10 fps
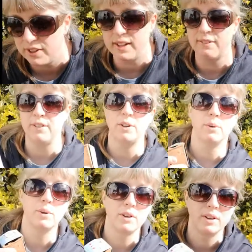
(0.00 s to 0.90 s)
give you
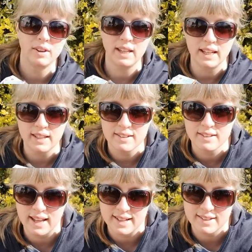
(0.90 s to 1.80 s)
these
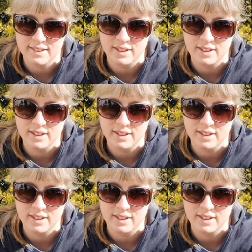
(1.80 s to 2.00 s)
sets.